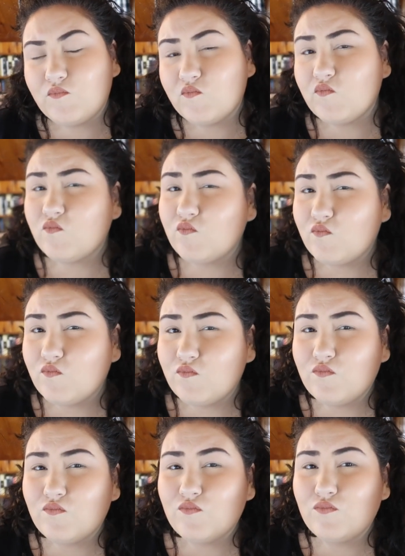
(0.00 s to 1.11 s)

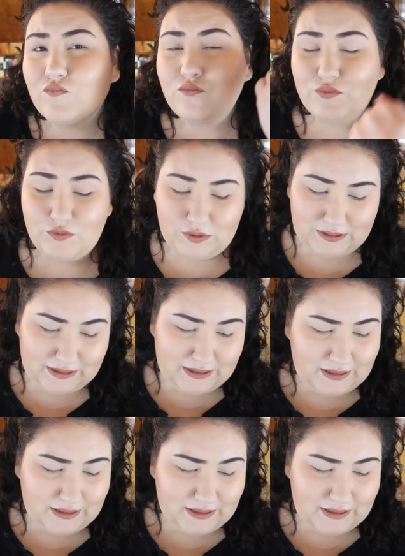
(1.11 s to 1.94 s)
Nothing is said.